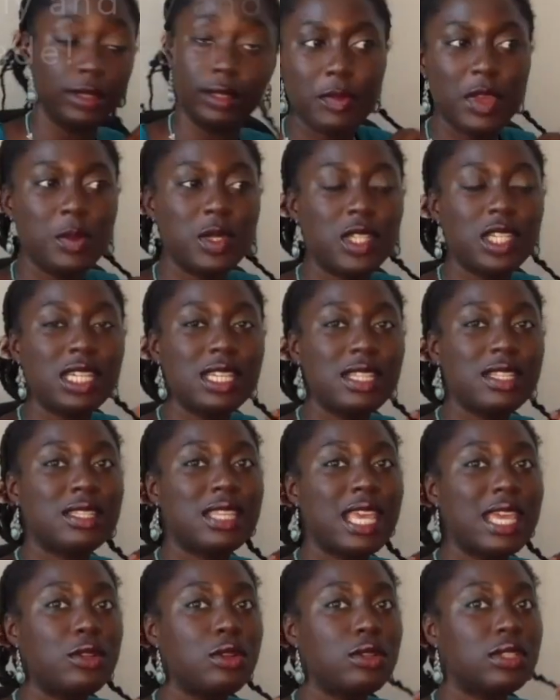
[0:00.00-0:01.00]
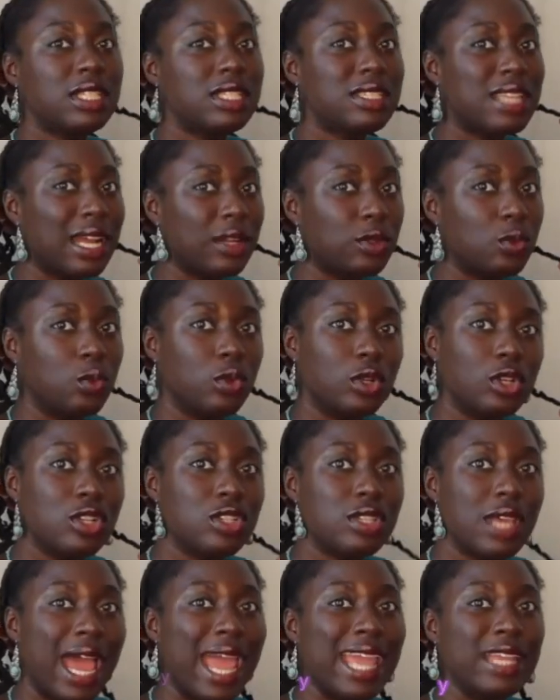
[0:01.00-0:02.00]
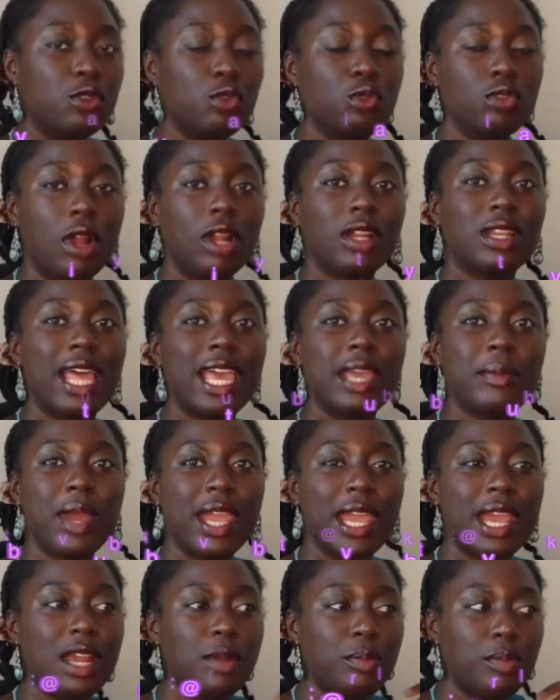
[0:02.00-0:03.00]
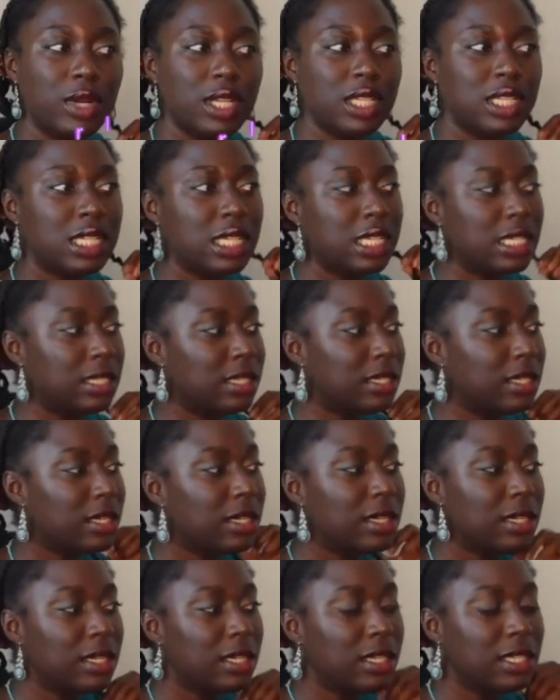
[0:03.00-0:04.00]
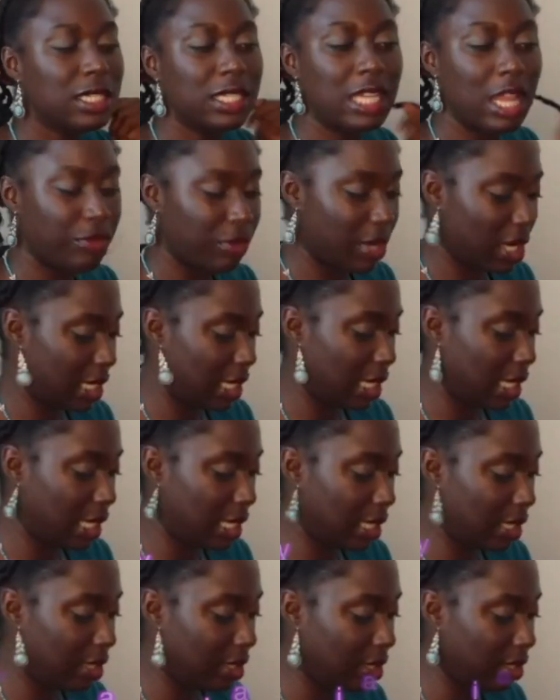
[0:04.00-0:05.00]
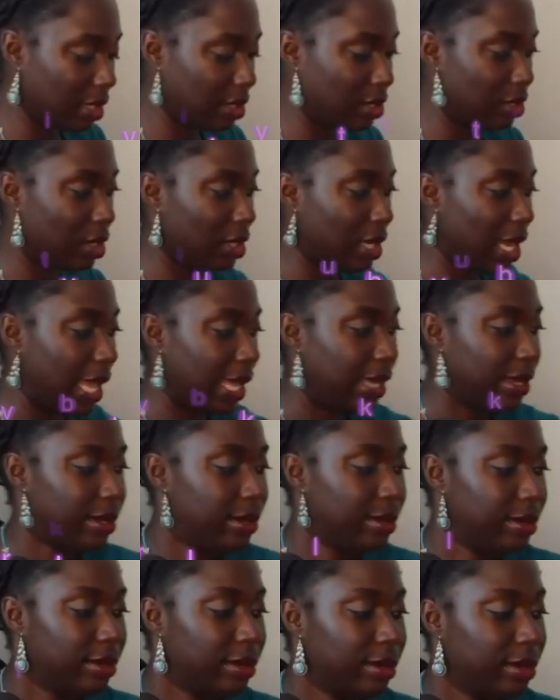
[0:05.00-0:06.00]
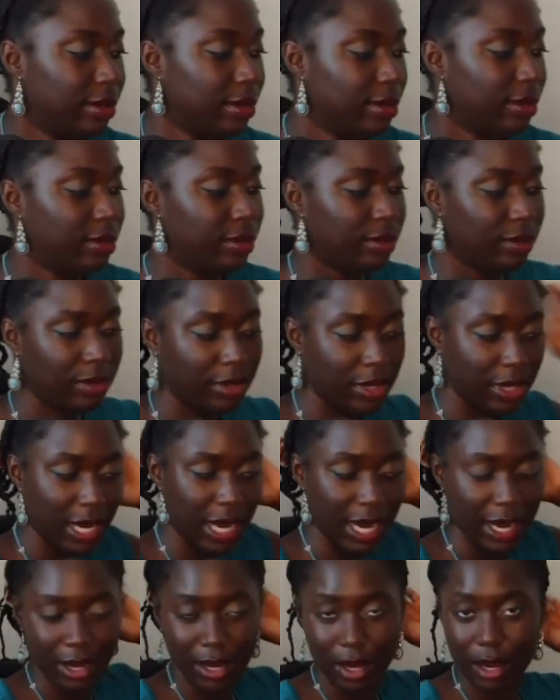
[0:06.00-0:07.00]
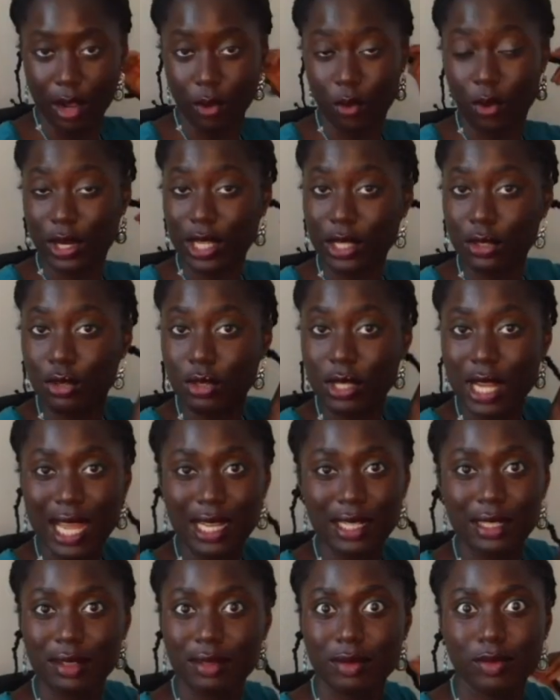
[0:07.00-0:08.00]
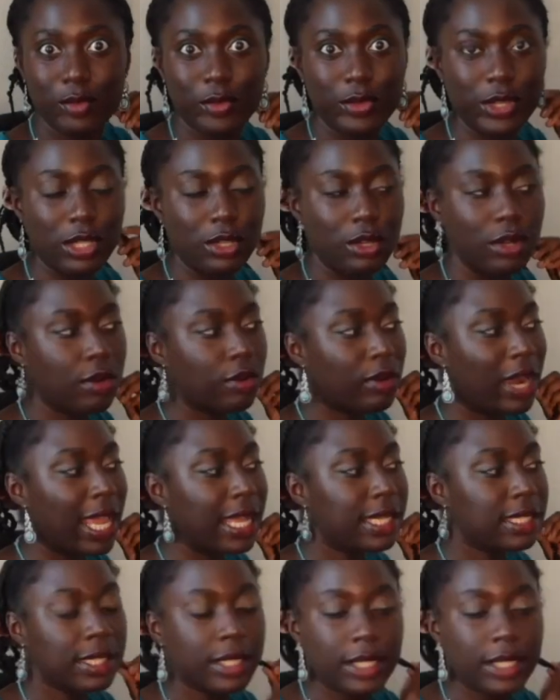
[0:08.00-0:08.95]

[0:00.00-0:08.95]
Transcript: Maybe she didn't say those exact words, I do not like my hair, but she definitely does not like her hair, according to that video, right?